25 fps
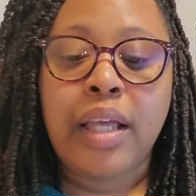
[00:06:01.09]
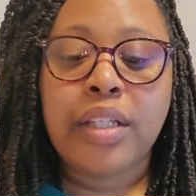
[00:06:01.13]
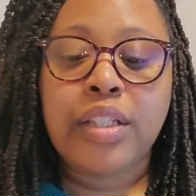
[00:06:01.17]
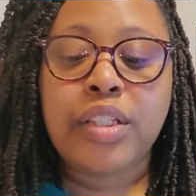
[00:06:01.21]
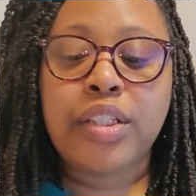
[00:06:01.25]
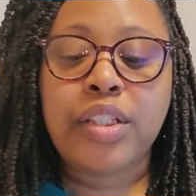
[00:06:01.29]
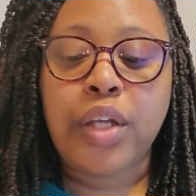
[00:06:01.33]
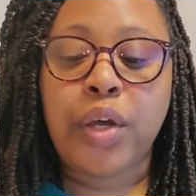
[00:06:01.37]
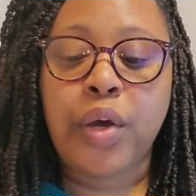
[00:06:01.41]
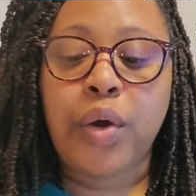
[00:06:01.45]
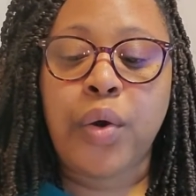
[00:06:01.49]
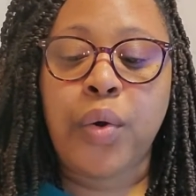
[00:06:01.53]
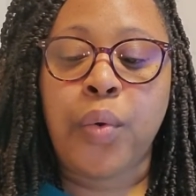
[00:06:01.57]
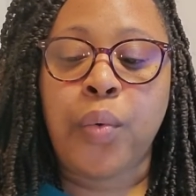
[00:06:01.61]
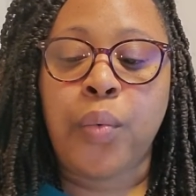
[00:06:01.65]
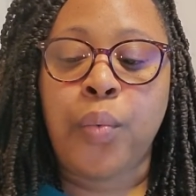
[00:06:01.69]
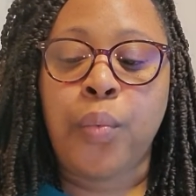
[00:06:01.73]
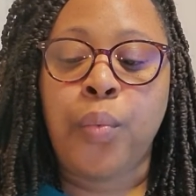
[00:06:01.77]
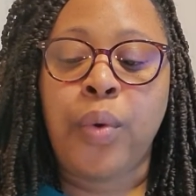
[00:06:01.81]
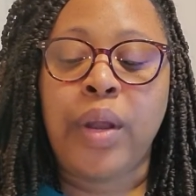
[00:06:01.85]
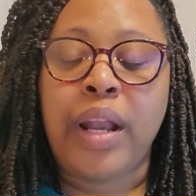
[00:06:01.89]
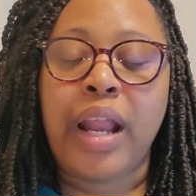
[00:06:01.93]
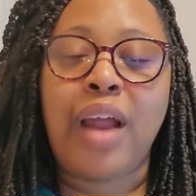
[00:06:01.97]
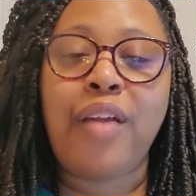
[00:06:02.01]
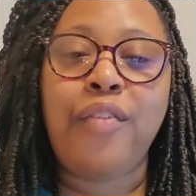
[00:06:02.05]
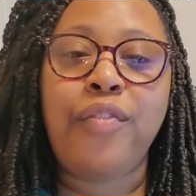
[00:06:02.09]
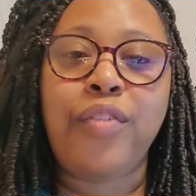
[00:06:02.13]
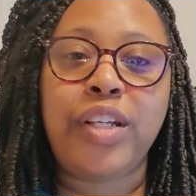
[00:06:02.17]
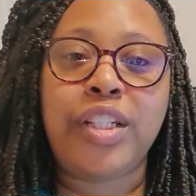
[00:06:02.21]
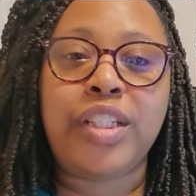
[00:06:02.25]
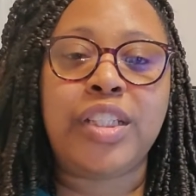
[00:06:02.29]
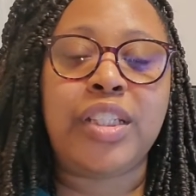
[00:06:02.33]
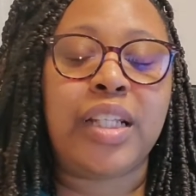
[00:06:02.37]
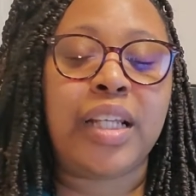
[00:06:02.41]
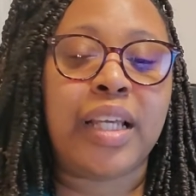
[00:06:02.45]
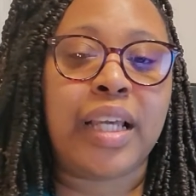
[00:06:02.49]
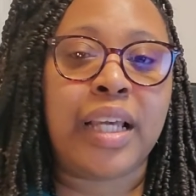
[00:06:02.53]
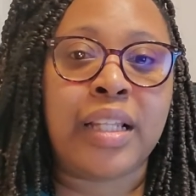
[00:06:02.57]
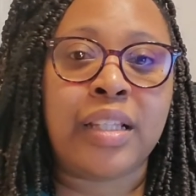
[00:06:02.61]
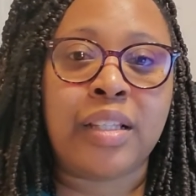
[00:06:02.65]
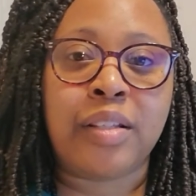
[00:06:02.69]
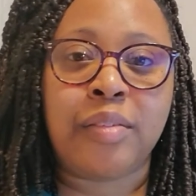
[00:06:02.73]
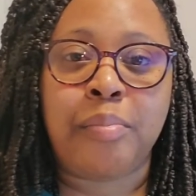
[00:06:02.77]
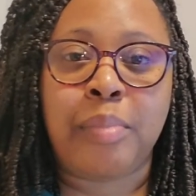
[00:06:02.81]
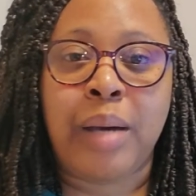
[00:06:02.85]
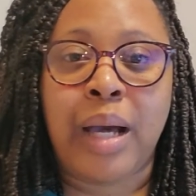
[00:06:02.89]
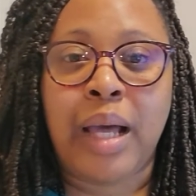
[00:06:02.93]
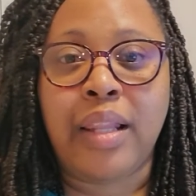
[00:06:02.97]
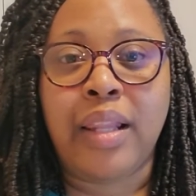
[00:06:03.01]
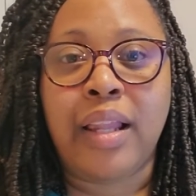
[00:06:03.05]
So when I reach the end
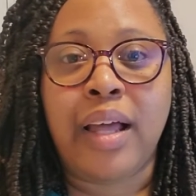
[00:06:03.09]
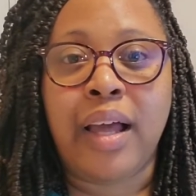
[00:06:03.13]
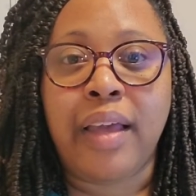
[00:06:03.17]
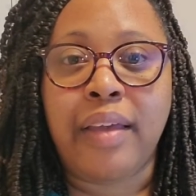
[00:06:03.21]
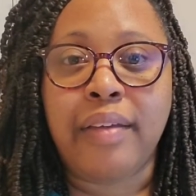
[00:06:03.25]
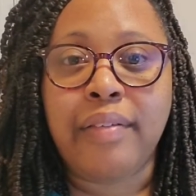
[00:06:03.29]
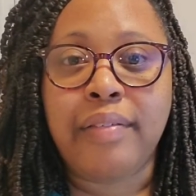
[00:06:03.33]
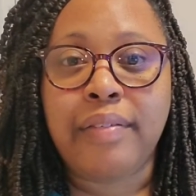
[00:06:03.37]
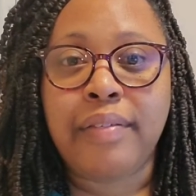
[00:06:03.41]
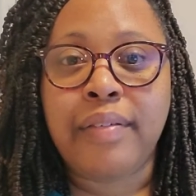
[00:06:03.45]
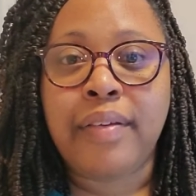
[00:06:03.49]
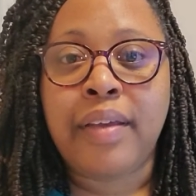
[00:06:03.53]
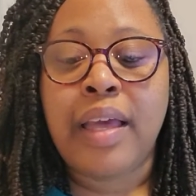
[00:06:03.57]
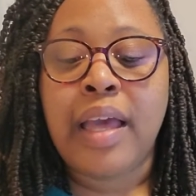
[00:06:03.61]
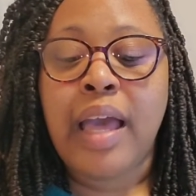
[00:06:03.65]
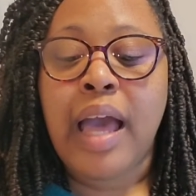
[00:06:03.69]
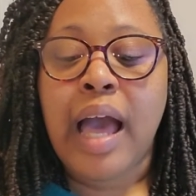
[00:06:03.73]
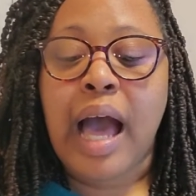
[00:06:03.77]
of my life,